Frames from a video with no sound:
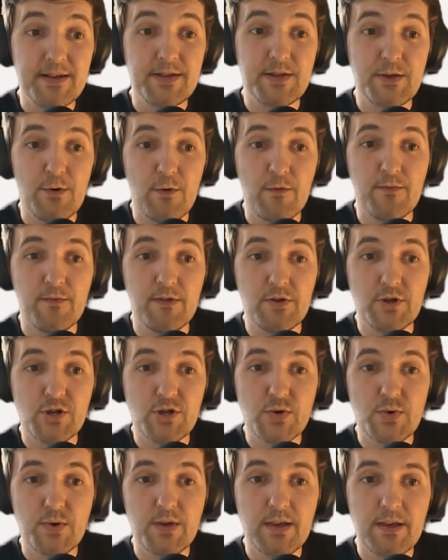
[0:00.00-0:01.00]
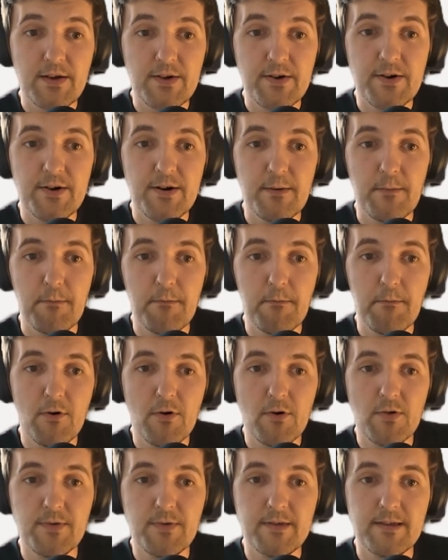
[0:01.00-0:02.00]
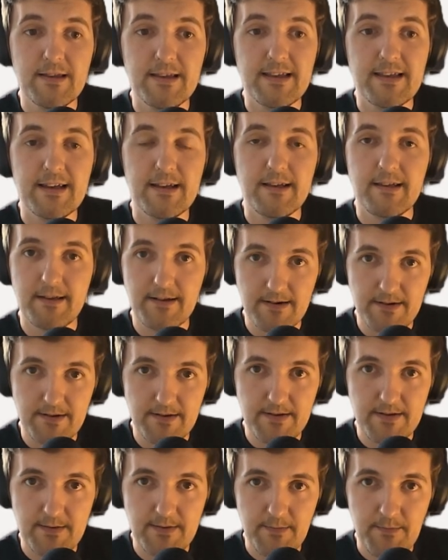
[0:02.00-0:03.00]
of the 2-year bond yield,